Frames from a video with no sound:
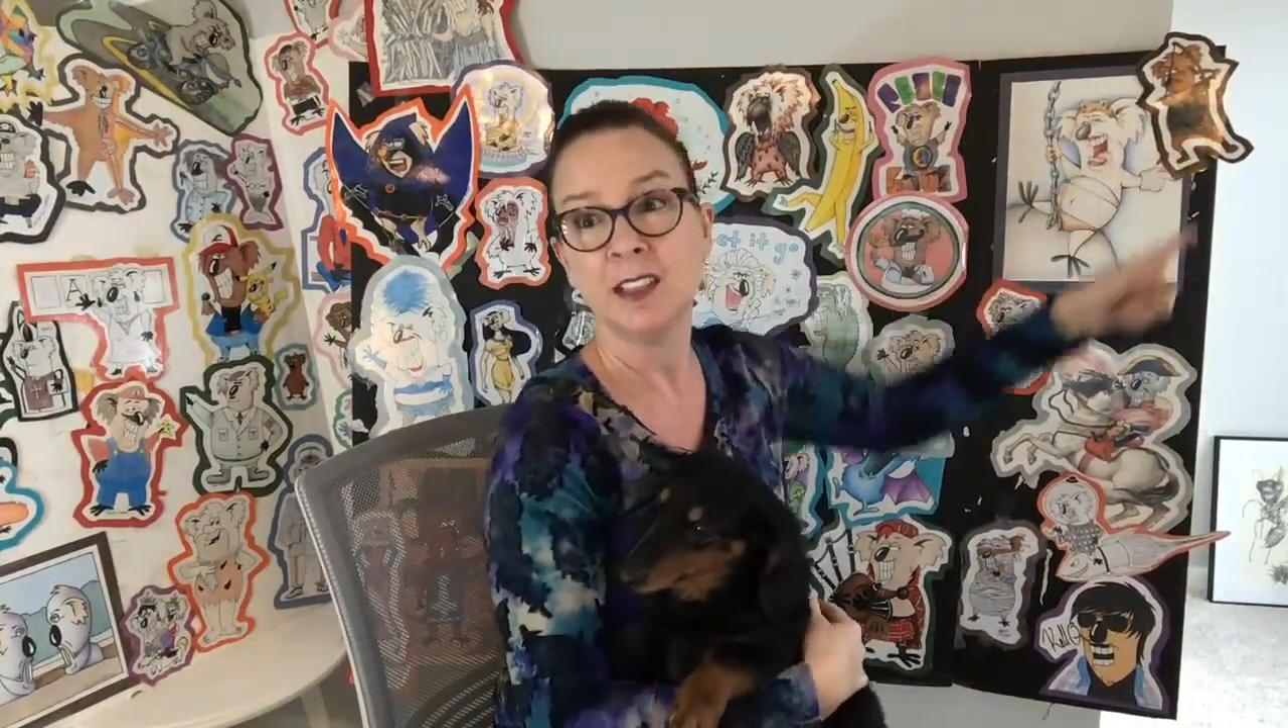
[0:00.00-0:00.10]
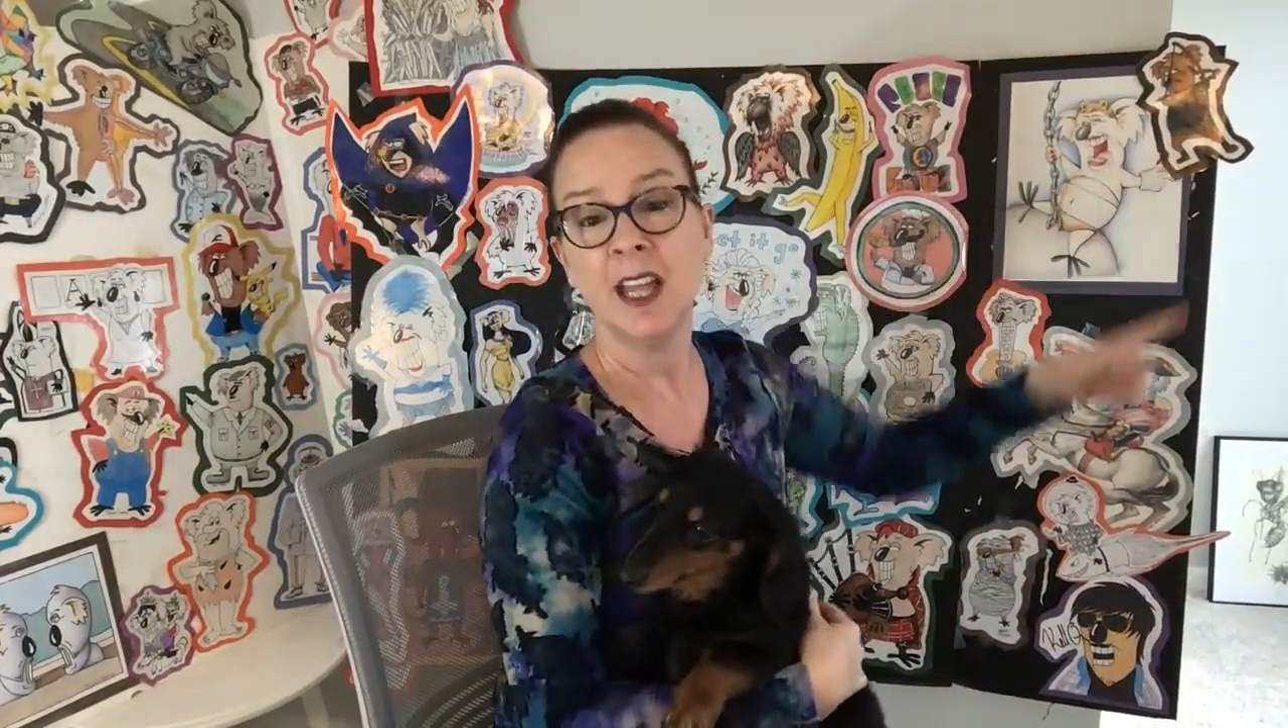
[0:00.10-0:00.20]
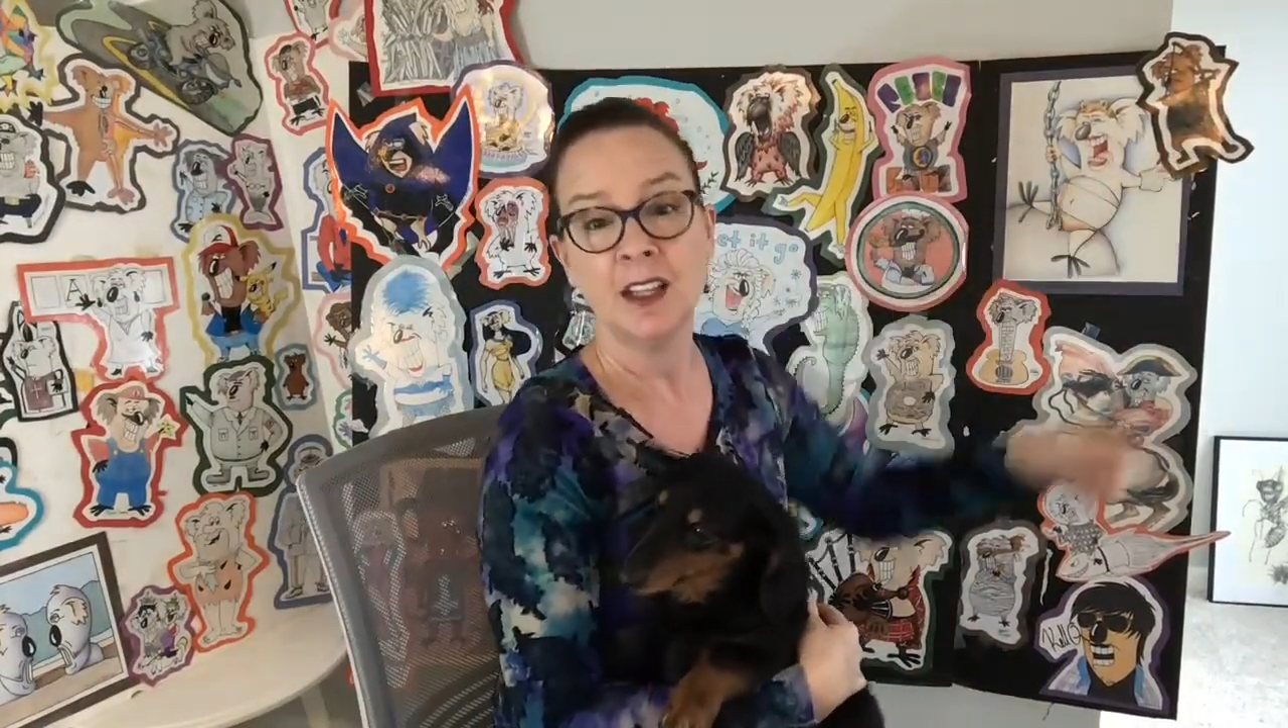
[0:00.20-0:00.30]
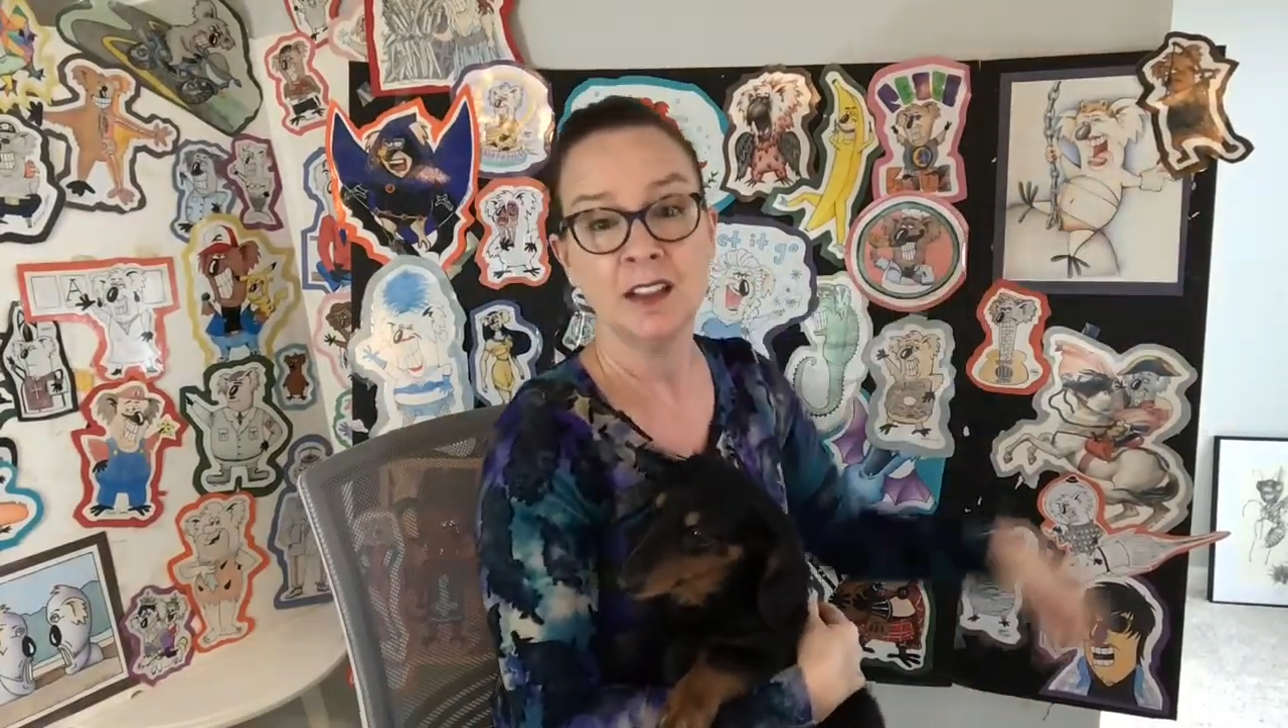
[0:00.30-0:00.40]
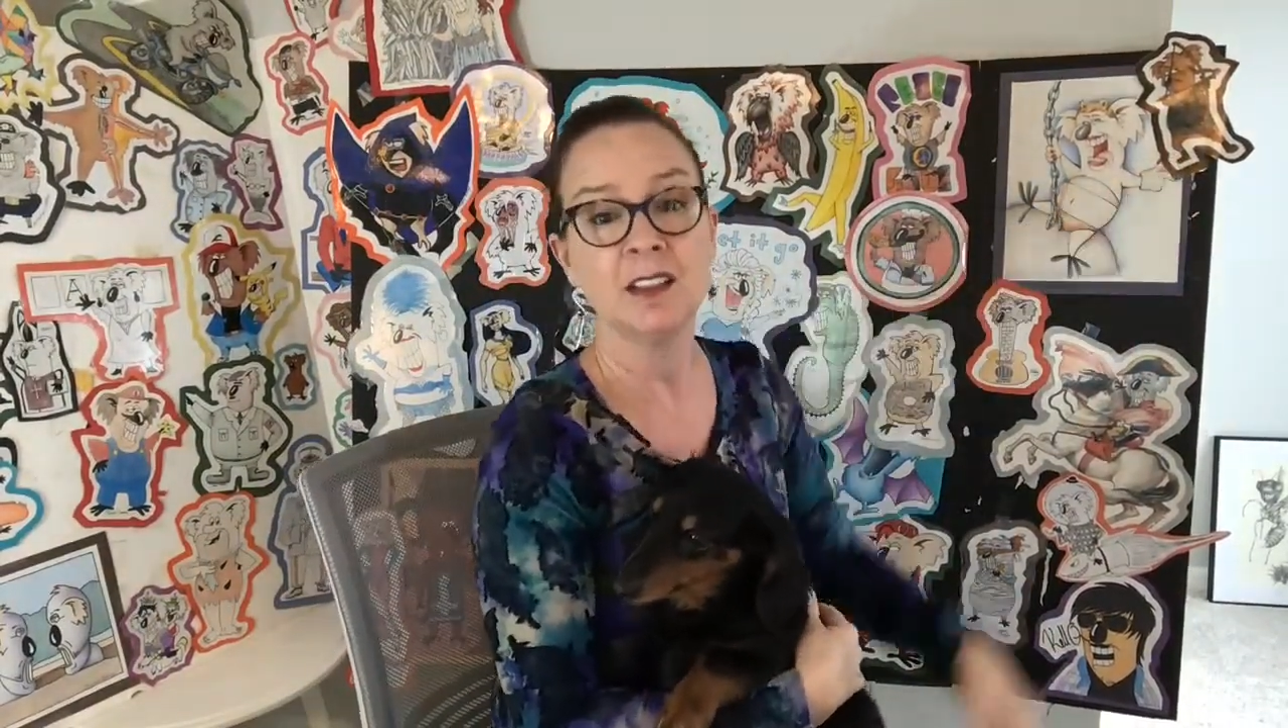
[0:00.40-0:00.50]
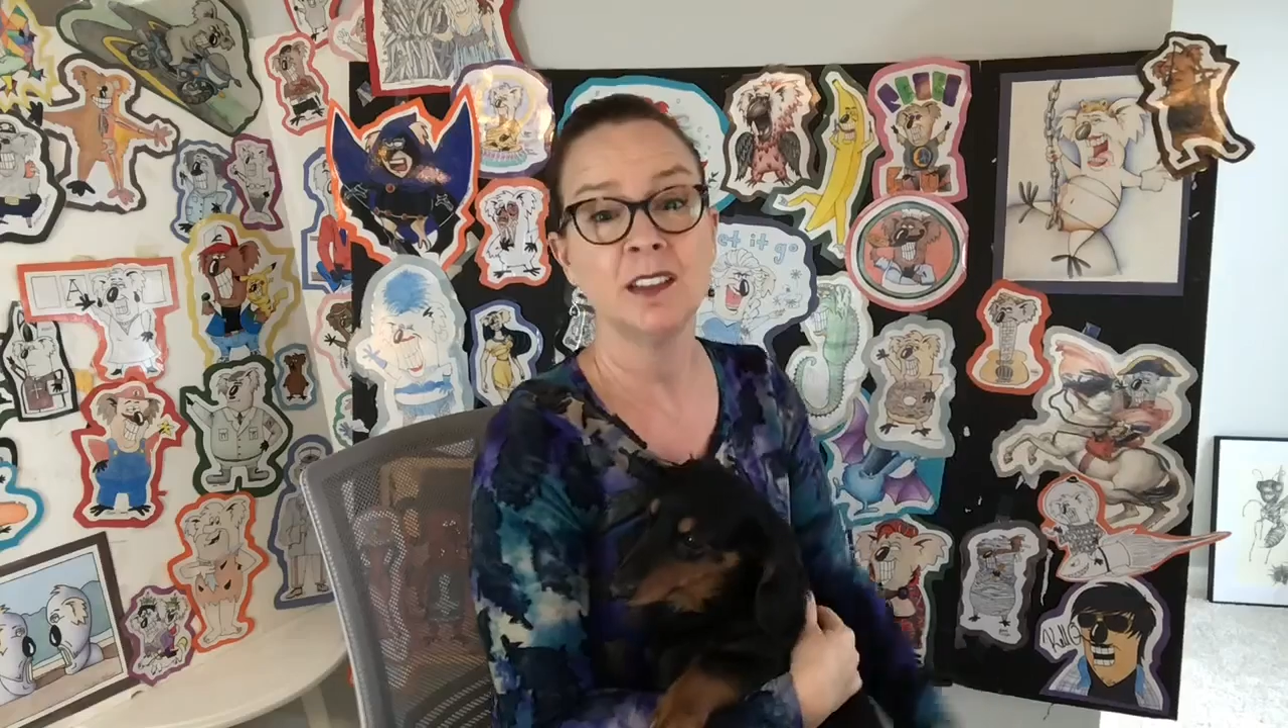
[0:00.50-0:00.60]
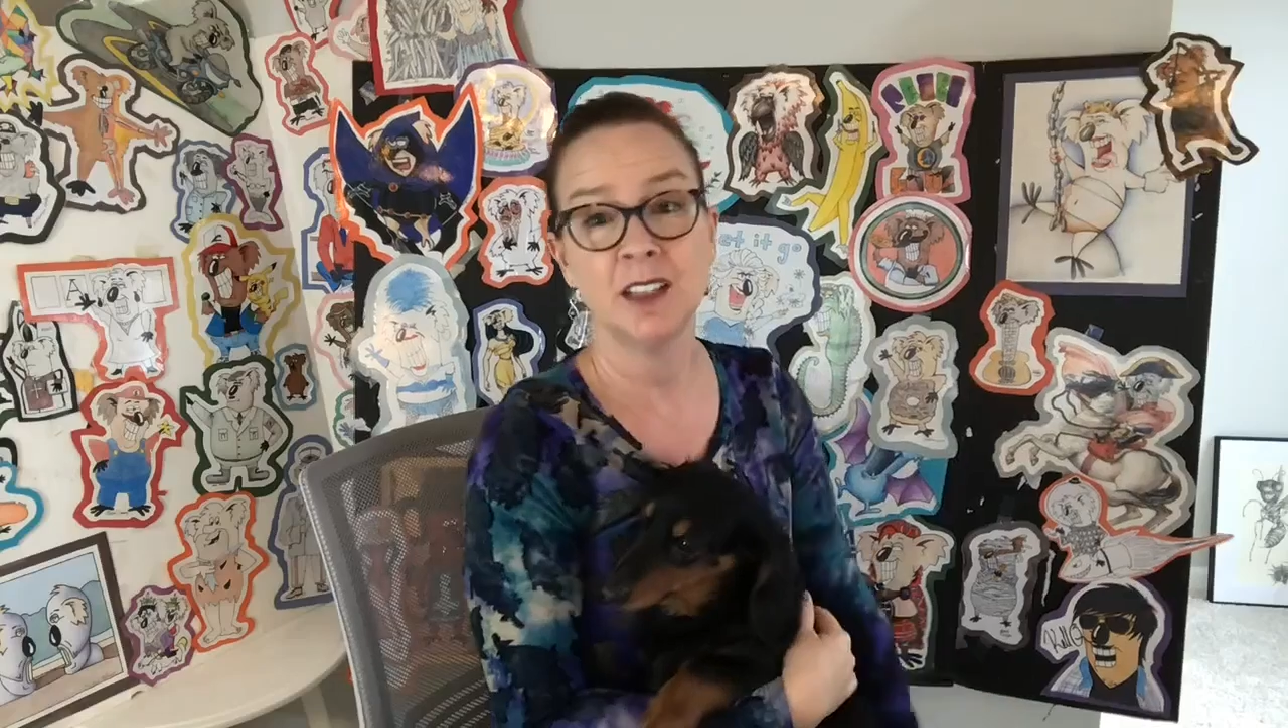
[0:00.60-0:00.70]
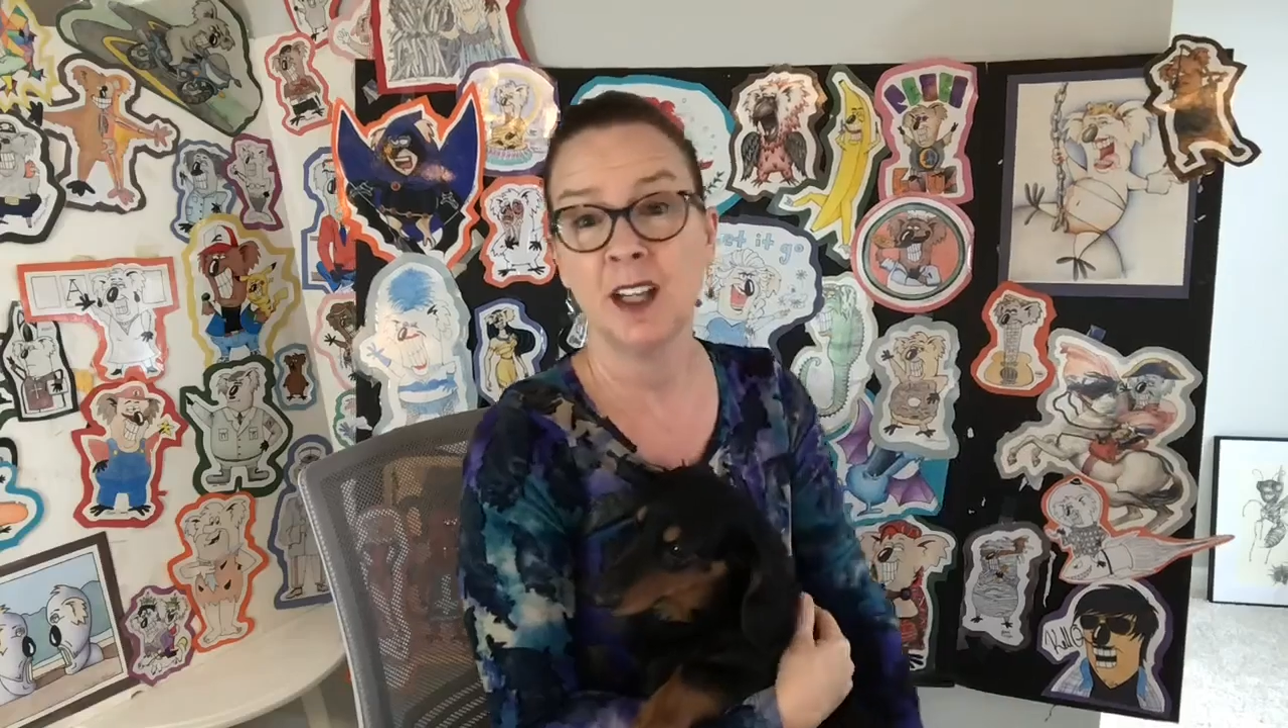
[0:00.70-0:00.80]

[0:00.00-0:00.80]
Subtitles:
Katniss